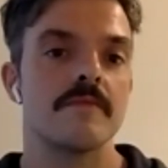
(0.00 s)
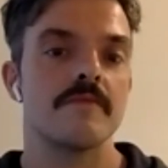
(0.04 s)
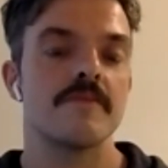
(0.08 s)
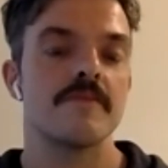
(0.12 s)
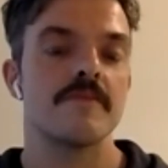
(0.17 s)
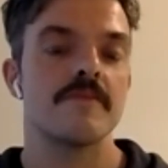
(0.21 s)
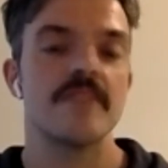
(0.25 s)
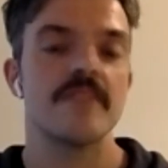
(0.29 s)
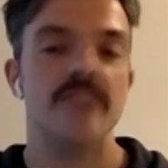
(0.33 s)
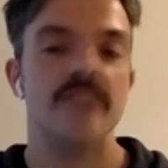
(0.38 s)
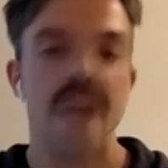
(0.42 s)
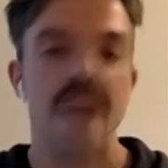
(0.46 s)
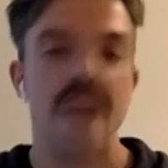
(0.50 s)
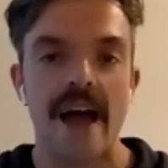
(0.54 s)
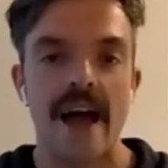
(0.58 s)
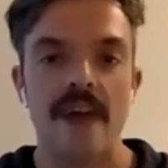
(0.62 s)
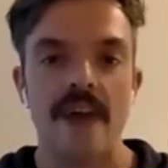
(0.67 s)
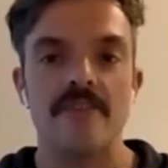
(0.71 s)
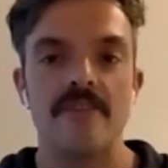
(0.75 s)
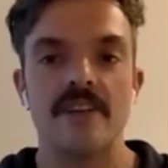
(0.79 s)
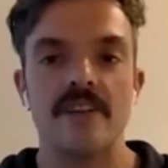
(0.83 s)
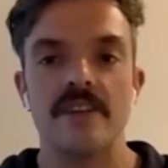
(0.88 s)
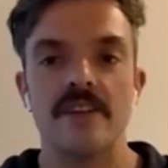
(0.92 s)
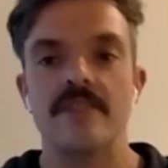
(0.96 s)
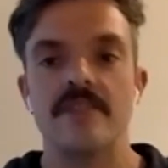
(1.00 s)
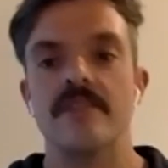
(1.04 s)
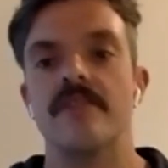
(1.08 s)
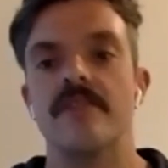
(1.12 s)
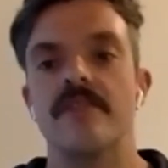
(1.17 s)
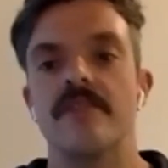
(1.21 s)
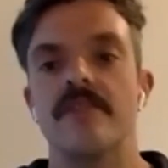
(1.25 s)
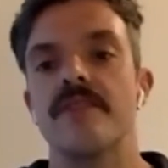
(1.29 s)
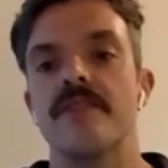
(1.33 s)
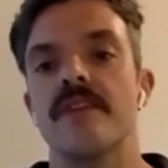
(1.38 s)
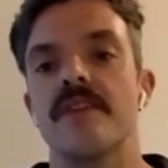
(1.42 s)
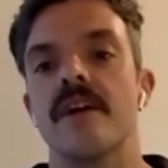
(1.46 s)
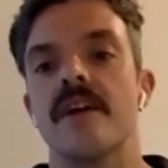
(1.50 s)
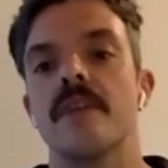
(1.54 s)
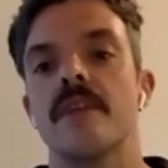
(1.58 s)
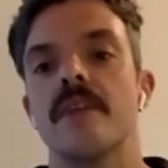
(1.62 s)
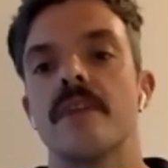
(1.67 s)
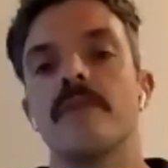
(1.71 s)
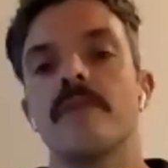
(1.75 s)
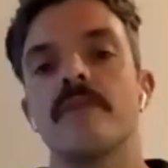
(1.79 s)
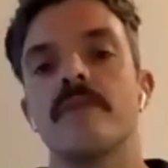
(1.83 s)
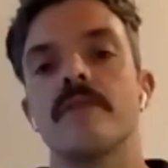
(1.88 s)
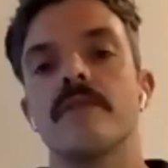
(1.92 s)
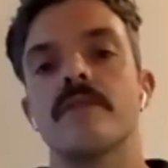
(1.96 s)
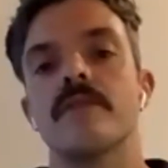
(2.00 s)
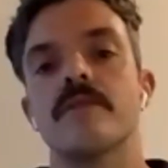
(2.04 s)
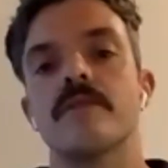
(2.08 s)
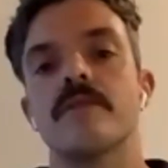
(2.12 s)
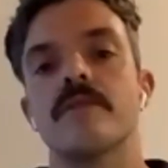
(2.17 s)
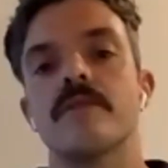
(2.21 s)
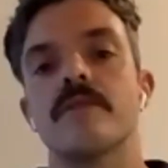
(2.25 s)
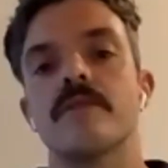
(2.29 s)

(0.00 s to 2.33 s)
Feel the heaviness of the thigh muscles.